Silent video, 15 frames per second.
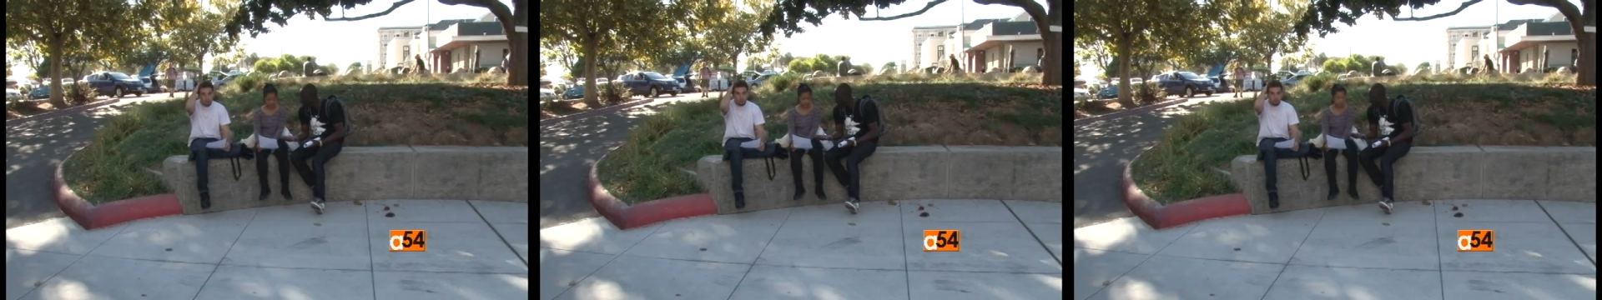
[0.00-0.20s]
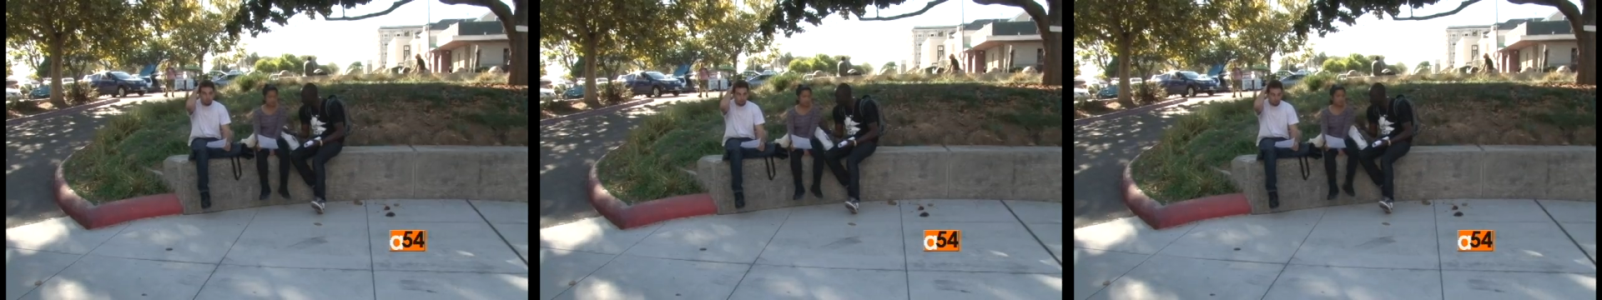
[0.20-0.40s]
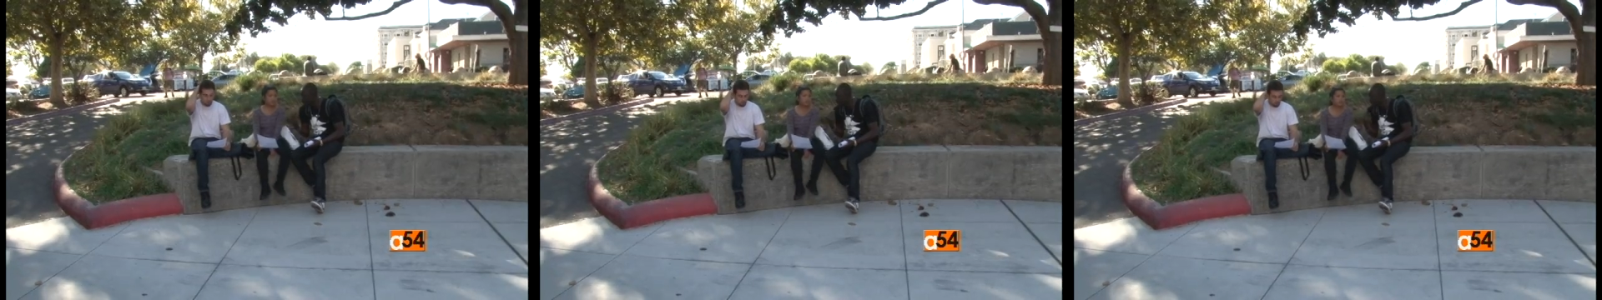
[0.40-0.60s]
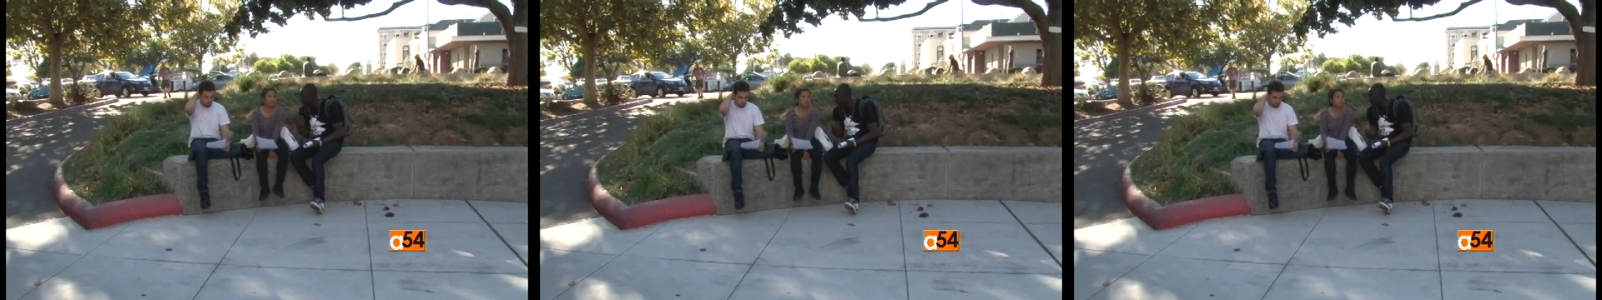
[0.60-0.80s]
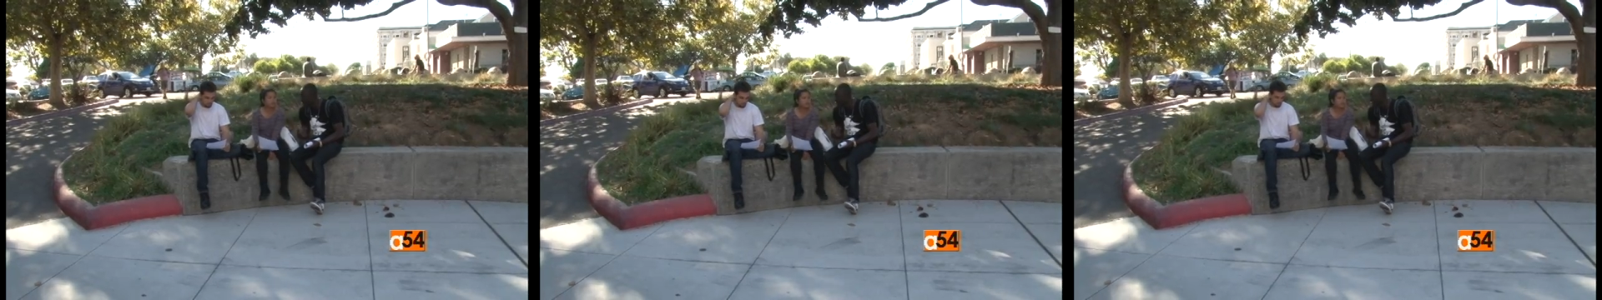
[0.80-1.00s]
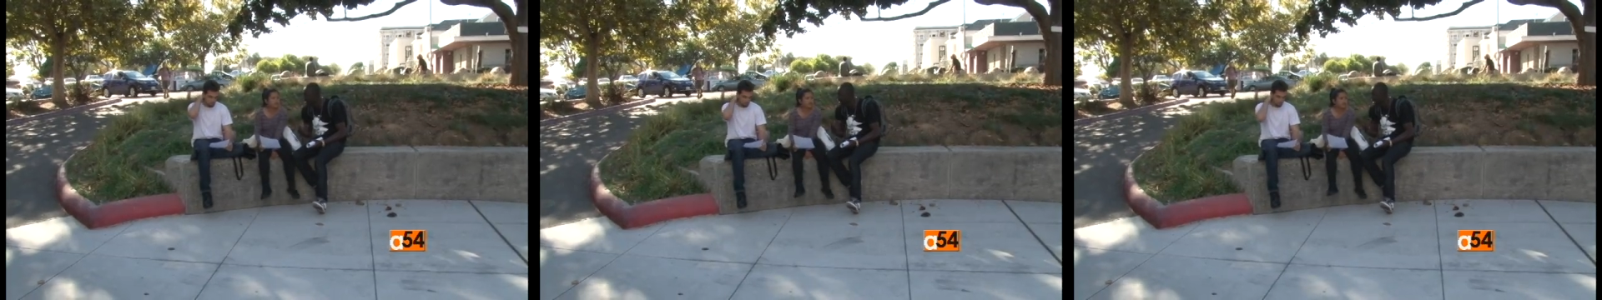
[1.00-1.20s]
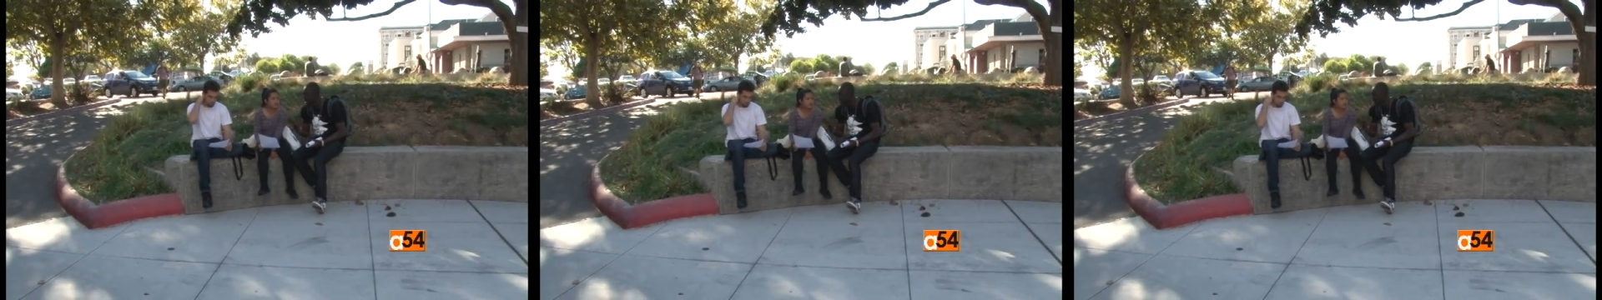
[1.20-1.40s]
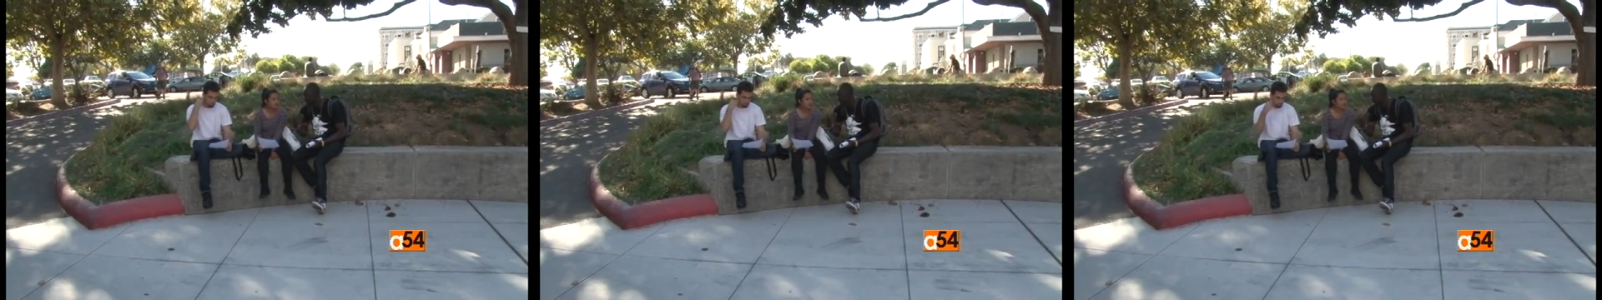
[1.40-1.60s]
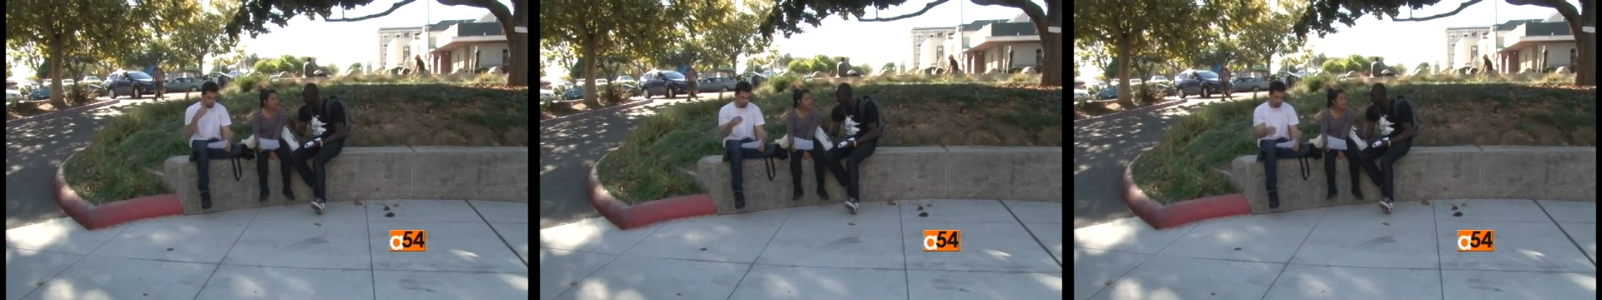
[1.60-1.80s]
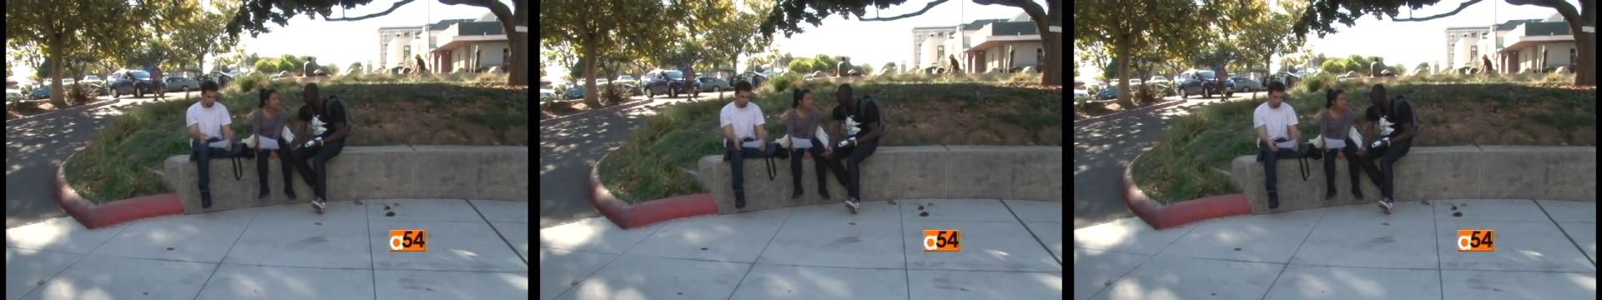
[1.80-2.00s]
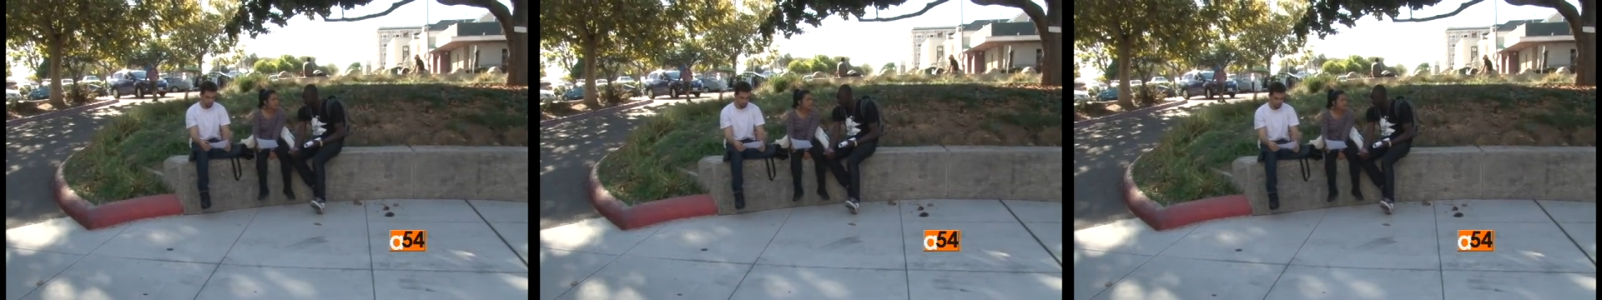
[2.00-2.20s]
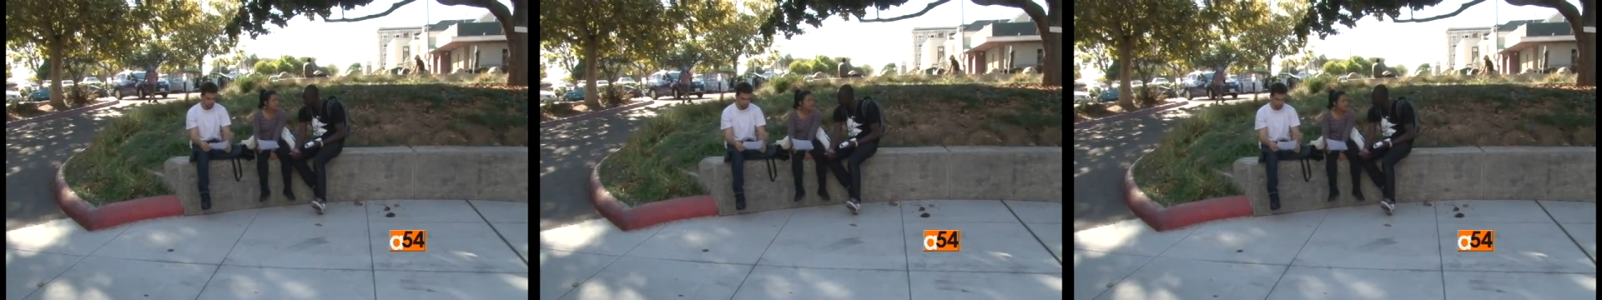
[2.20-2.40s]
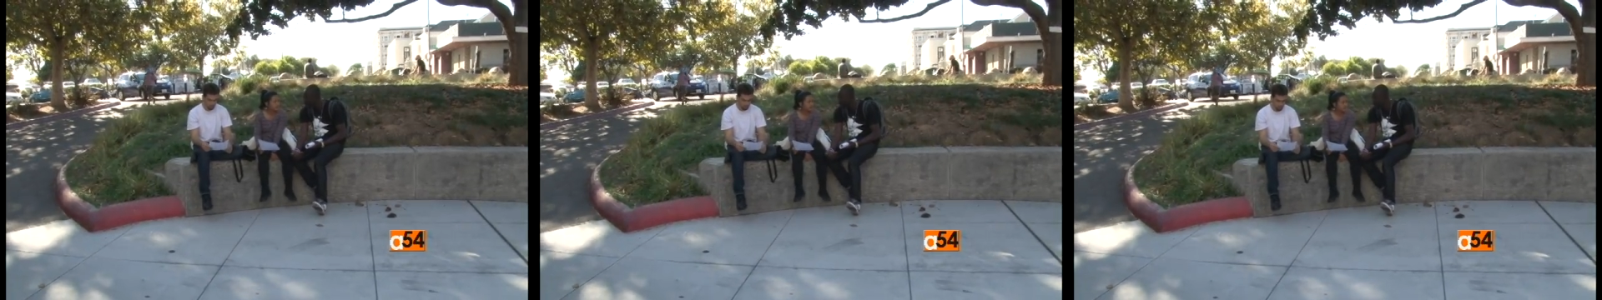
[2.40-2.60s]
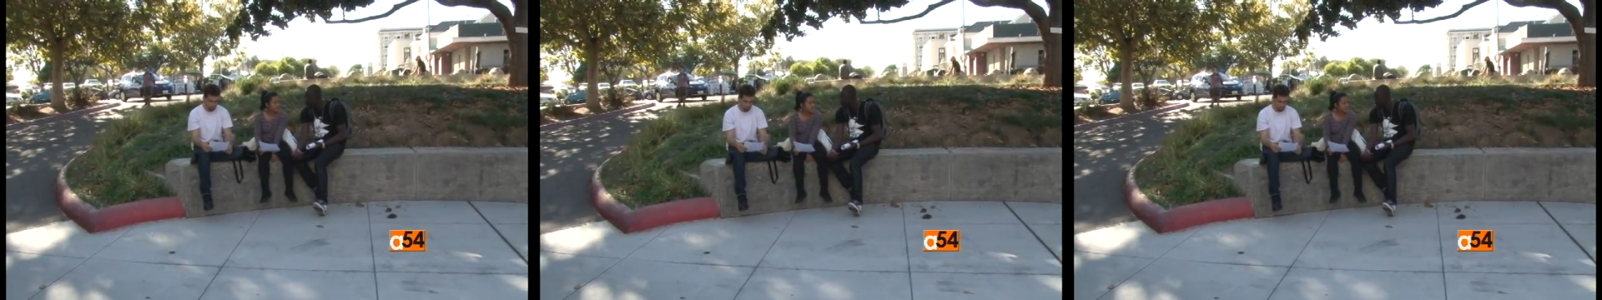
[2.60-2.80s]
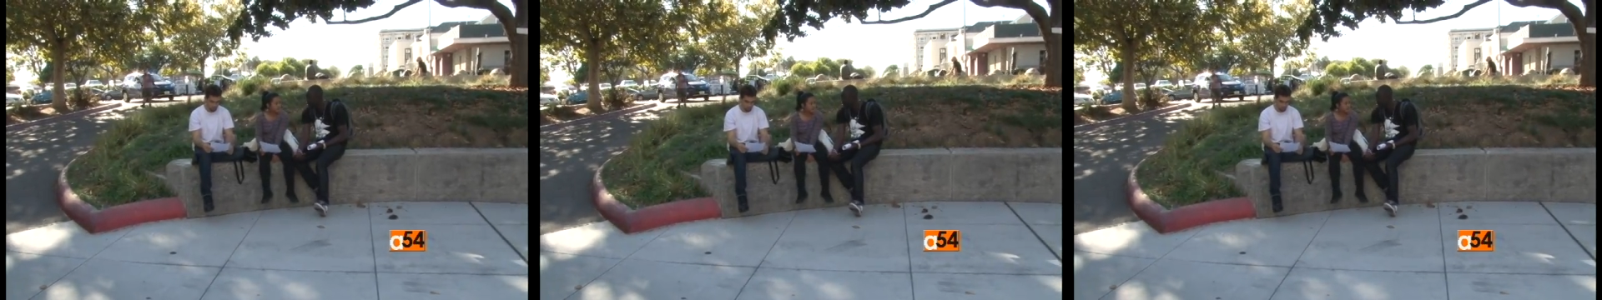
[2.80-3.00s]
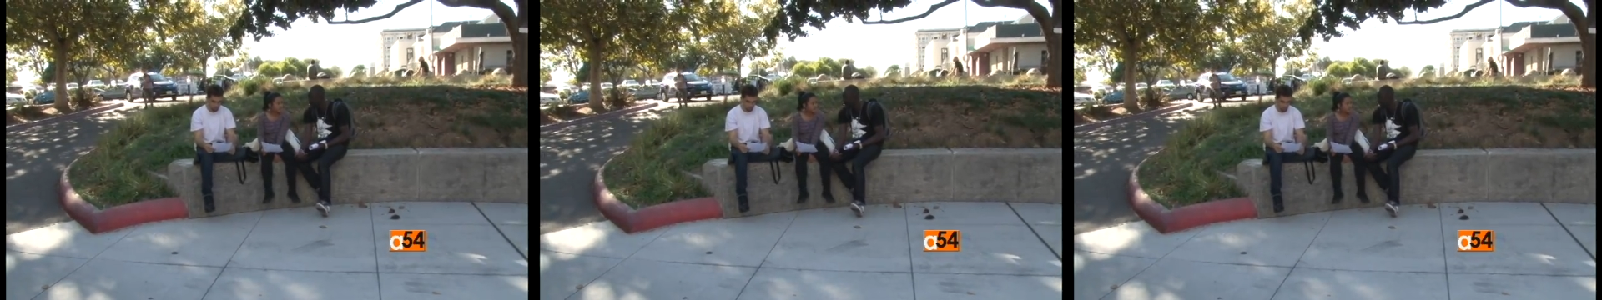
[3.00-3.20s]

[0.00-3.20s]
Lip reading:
[unreadable: no face in view]